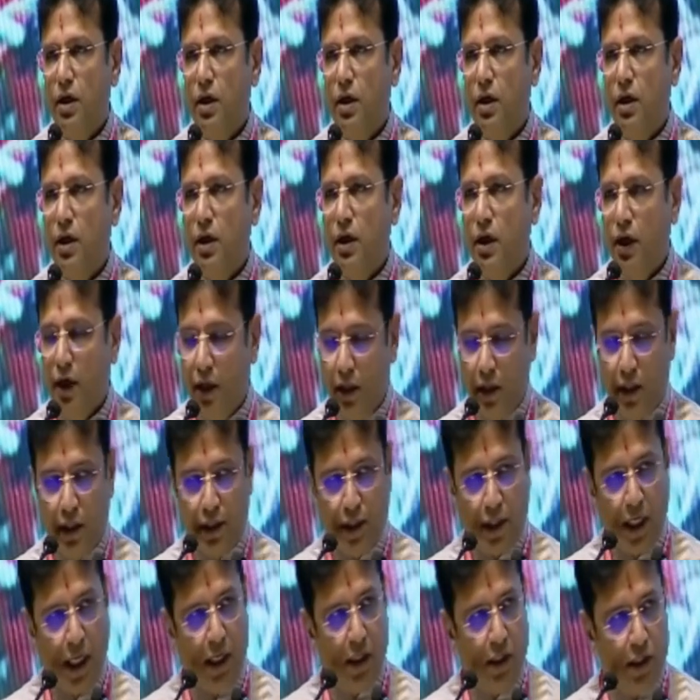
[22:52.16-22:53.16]
in the
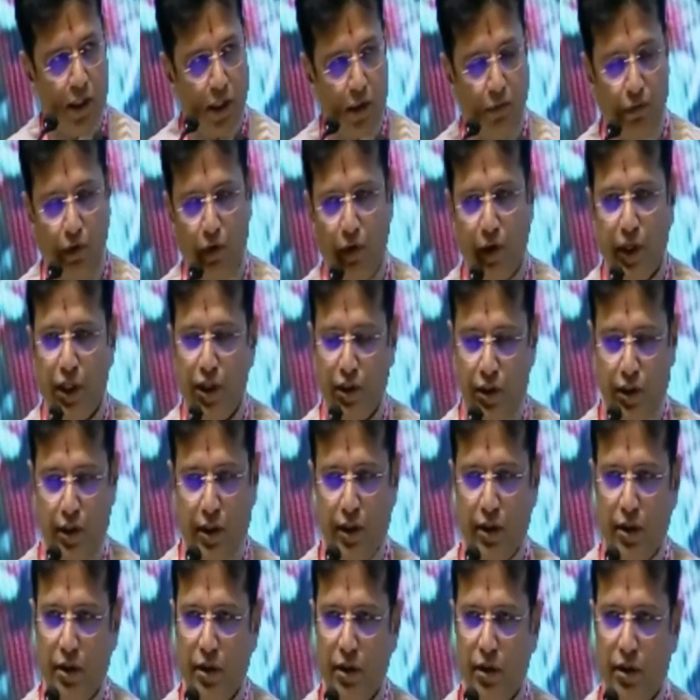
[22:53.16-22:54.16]
channels of our history.
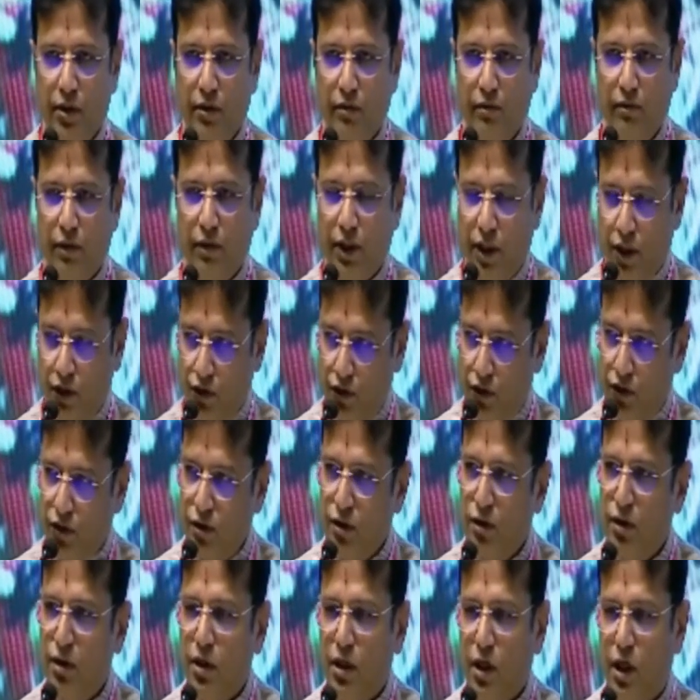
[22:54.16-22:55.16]
With this,
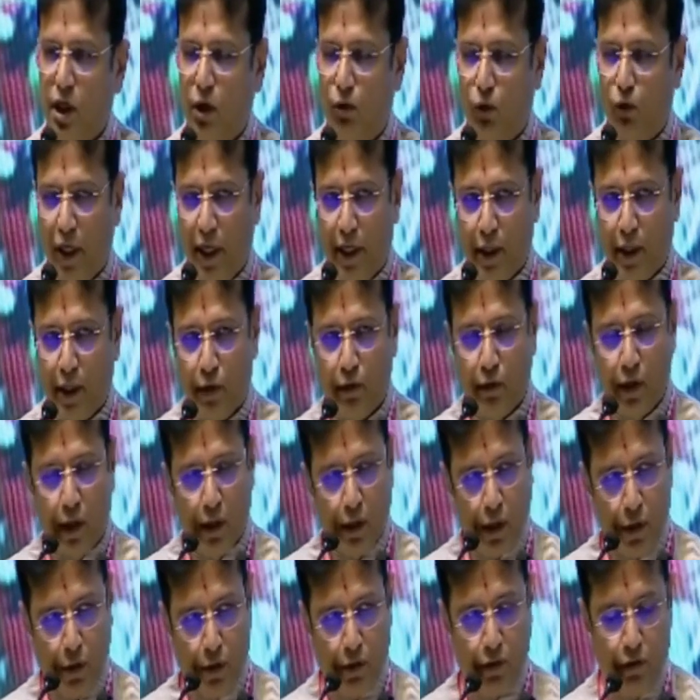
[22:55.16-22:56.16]
I would like to
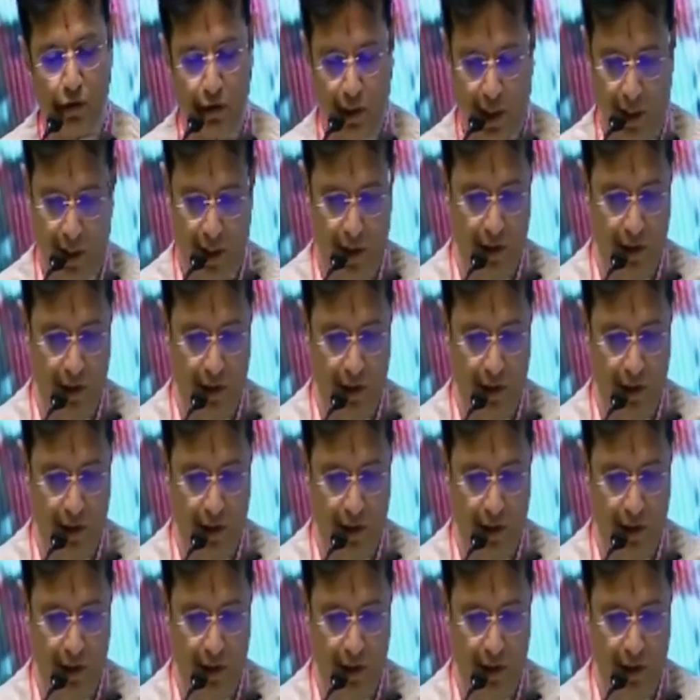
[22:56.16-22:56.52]
conclude. Thank you.